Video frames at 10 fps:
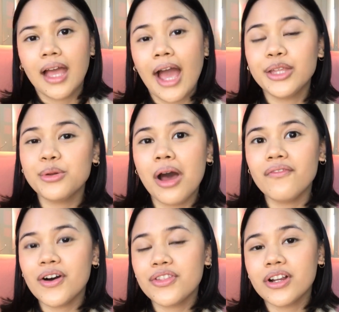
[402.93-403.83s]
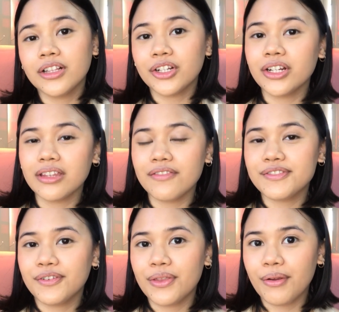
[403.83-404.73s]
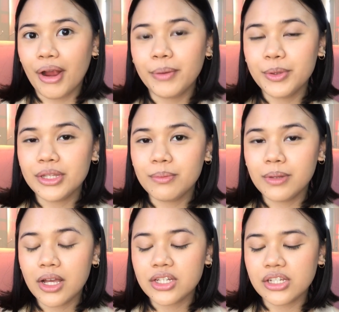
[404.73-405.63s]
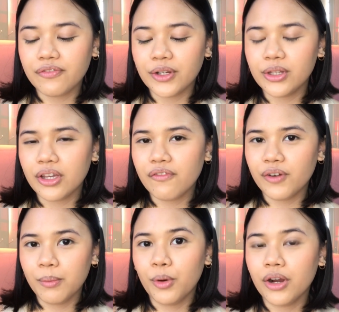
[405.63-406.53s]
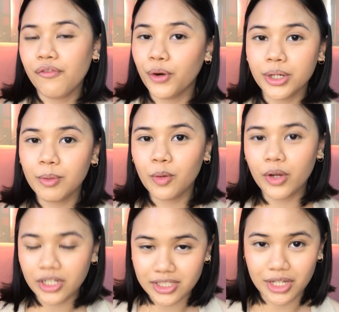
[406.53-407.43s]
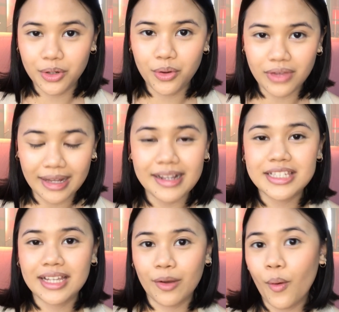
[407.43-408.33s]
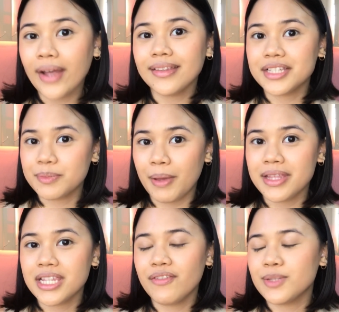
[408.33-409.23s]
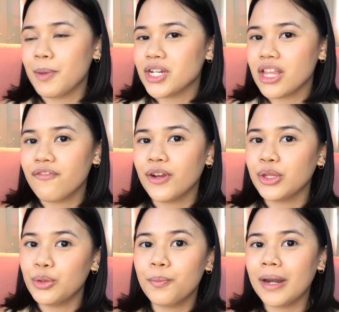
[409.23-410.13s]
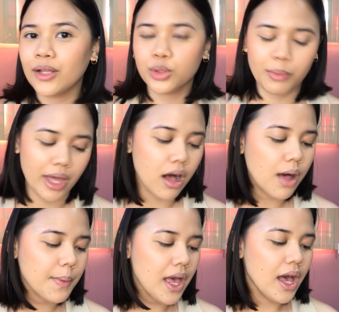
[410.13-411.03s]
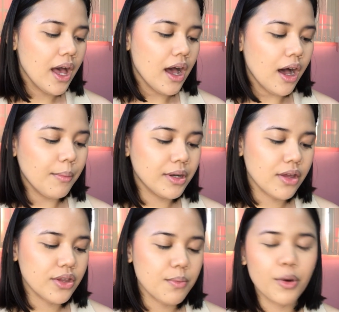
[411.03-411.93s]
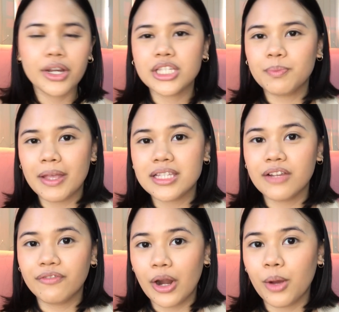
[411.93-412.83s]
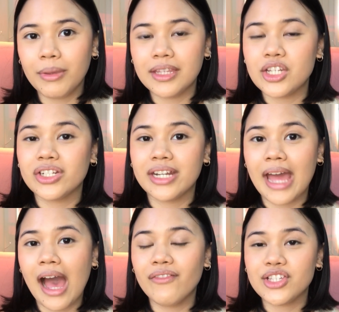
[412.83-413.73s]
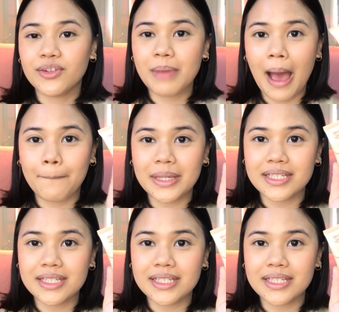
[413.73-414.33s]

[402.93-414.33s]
I do have other alternatives for the Rare Beauty blush if you're looking for a more affordable one, because I know that it's quite expensive, especially if you're new pa lang to makeup. Another more expensive recommendation that I have is from Happy